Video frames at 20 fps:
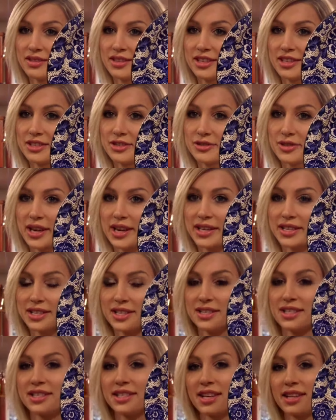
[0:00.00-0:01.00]
These are nice
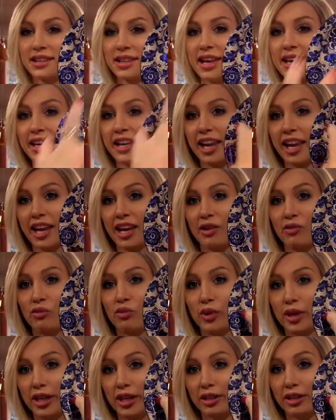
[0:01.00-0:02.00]
to set like a
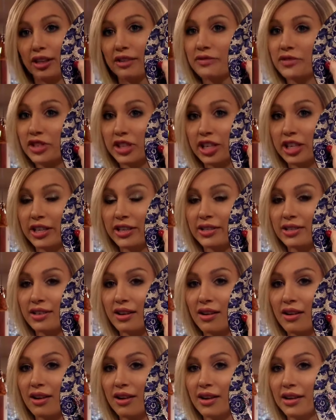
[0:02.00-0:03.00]
wheel of cheese
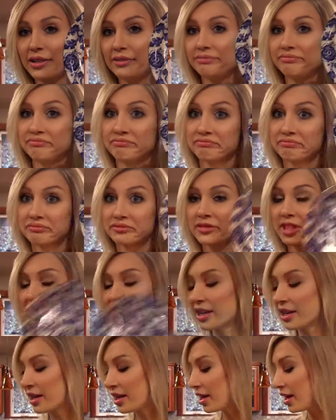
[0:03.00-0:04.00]
on.
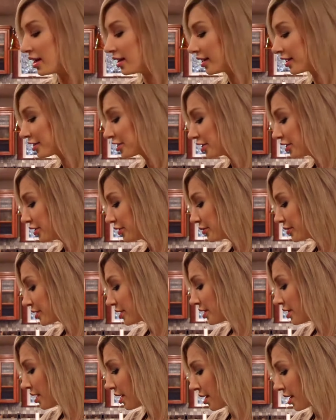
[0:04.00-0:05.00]
I like to
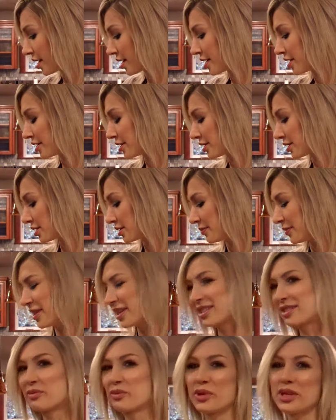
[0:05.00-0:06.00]
use that
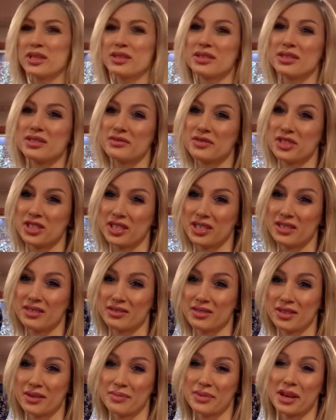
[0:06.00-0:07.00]
because wheels of cheese are
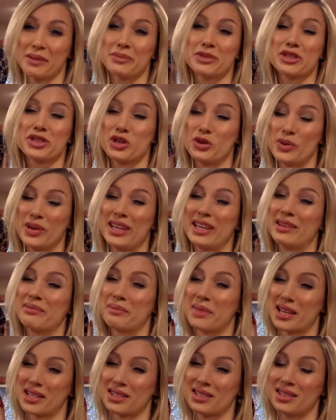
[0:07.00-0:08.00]
sometimes gooey and
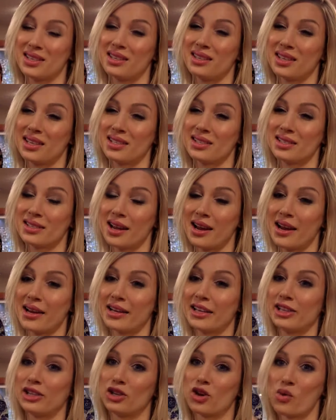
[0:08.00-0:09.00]
messy in the inside
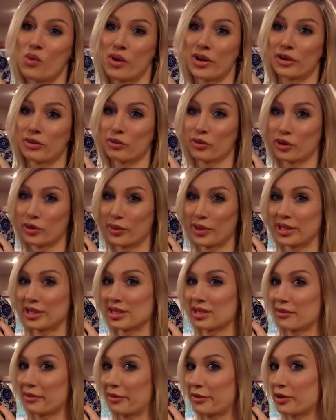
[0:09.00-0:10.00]
and you don't want to ruin
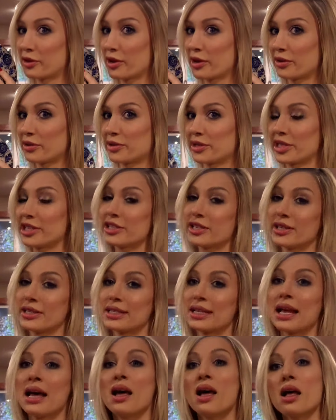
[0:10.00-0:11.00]
some of your other
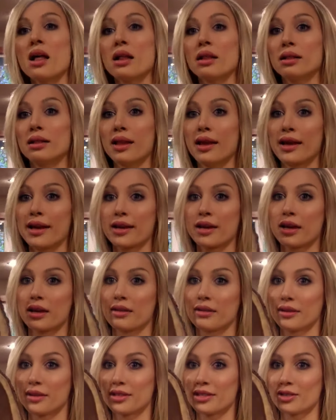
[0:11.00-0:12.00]
dishes. Like
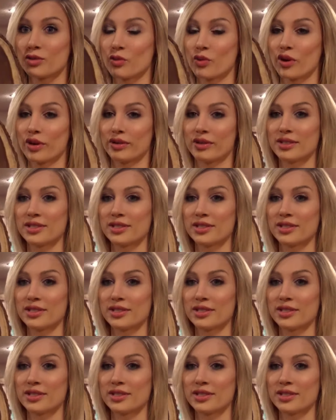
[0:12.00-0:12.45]
this one.